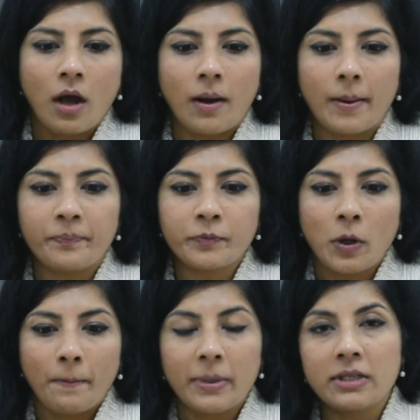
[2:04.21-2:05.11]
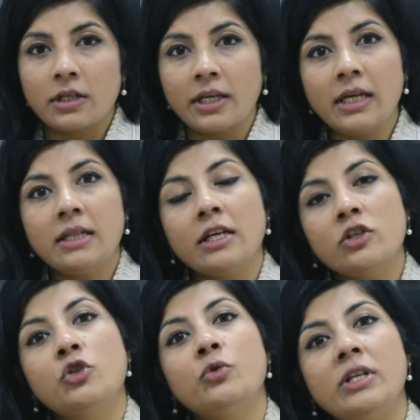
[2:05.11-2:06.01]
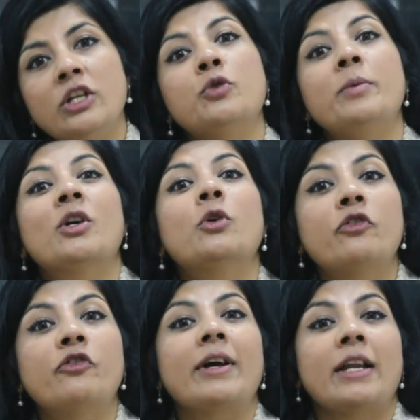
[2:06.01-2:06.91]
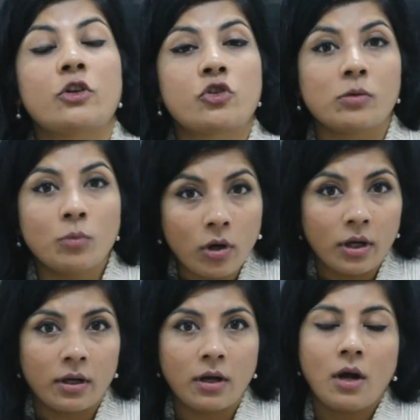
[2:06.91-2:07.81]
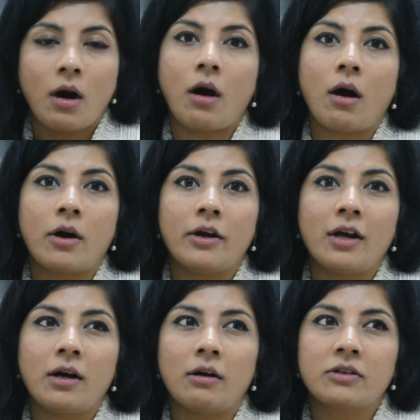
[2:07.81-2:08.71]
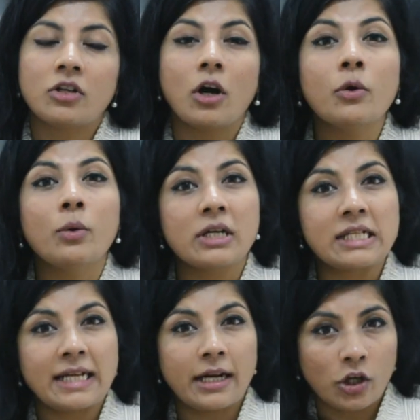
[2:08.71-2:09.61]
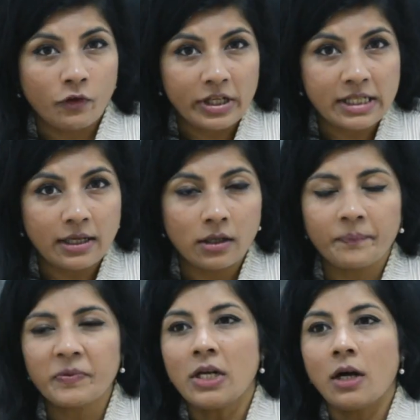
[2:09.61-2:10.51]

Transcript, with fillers: Um, but the key things you need to be a good financial modeler are a thorough understanding of Excel,